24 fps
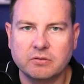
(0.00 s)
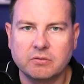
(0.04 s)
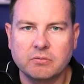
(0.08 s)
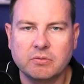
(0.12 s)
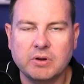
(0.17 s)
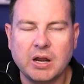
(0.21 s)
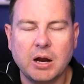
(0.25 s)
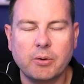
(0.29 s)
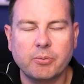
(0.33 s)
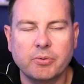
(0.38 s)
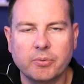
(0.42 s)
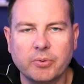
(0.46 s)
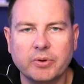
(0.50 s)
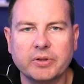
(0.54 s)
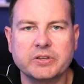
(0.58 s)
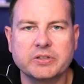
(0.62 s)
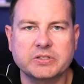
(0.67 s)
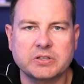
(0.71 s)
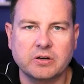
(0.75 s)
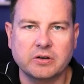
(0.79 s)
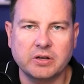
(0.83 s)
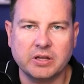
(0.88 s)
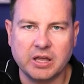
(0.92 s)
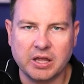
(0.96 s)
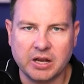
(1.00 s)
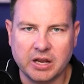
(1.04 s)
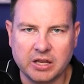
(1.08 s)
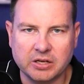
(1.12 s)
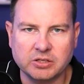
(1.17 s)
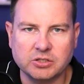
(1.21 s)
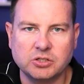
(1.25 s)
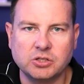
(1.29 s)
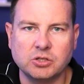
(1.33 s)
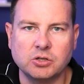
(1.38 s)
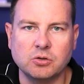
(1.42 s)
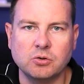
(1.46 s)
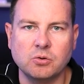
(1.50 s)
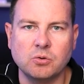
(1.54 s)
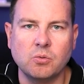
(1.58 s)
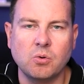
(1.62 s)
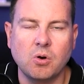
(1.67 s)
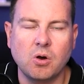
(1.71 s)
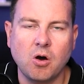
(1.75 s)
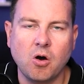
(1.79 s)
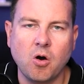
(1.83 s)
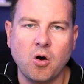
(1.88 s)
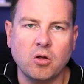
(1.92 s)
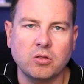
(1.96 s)
Now we're really starting to get into
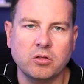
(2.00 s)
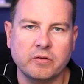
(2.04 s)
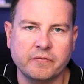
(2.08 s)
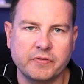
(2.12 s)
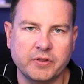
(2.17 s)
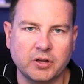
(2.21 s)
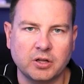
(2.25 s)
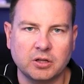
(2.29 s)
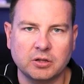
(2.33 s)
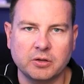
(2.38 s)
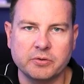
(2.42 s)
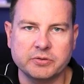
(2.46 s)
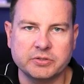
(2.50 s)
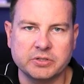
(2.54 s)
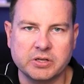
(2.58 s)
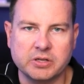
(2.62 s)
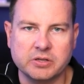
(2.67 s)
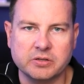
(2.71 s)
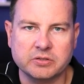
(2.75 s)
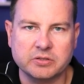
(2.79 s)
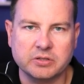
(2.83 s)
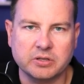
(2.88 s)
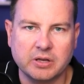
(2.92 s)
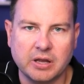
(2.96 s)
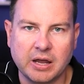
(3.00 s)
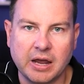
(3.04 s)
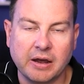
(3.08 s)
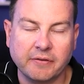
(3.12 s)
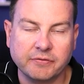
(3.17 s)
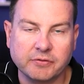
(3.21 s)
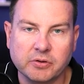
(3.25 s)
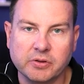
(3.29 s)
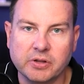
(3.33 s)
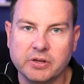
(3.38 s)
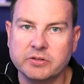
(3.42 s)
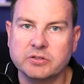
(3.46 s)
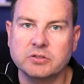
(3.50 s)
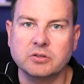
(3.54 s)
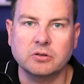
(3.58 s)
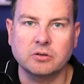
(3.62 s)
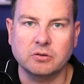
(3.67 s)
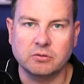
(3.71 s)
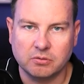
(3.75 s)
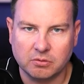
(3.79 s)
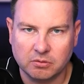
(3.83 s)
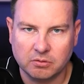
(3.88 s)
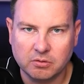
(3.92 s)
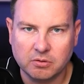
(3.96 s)
all of the closings after this or
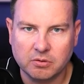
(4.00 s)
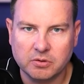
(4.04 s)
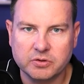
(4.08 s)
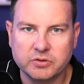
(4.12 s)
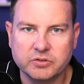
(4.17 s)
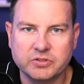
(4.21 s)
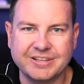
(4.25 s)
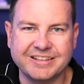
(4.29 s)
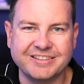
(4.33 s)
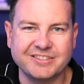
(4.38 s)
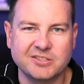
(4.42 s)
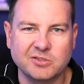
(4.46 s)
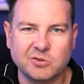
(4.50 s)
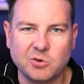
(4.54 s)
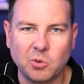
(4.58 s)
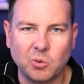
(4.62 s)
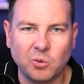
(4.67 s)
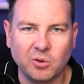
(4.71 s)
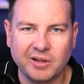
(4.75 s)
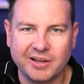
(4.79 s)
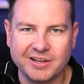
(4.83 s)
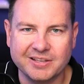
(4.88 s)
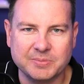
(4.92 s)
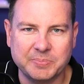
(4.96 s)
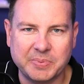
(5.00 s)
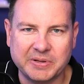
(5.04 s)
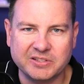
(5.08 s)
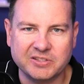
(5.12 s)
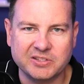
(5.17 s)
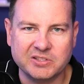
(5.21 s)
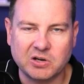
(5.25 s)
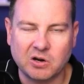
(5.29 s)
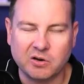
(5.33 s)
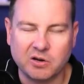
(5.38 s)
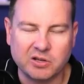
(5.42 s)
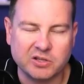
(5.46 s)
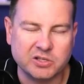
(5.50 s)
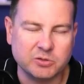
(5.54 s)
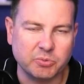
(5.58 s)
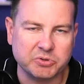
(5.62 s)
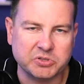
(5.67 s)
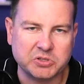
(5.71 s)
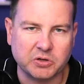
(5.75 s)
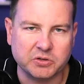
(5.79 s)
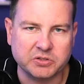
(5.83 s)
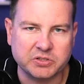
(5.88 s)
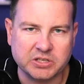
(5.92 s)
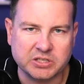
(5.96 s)
since school has been started. So we'll
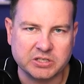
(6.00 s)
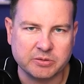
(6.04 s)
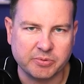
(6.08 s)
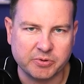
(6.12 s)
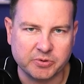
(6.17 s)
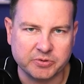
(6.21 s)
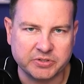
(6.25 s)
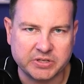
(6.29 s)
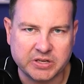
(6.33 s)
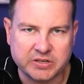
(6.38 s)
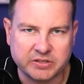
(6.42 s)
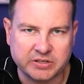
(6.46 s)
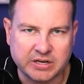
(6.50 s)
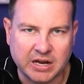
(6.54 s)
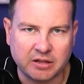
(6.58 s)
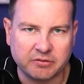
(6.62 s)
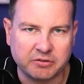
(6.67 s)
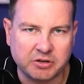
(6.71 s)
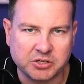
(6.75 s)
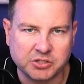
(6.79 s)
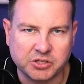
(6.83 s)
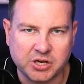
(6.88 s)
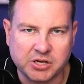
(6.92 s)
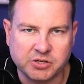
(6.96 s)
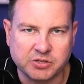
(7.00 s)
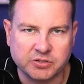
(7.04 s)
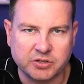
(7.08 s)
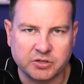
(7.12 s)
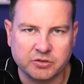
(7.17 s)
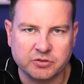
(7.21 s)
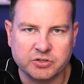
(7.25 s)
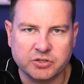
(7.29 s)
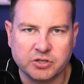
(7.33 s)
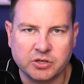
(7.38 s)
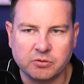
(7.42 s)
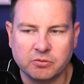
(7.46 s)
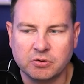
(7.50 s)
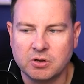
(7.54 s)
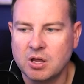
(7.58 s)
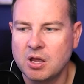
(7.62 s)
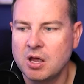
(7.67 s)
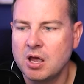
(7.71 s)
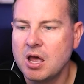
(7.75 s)
start seeing some of those seasonality changes here soon.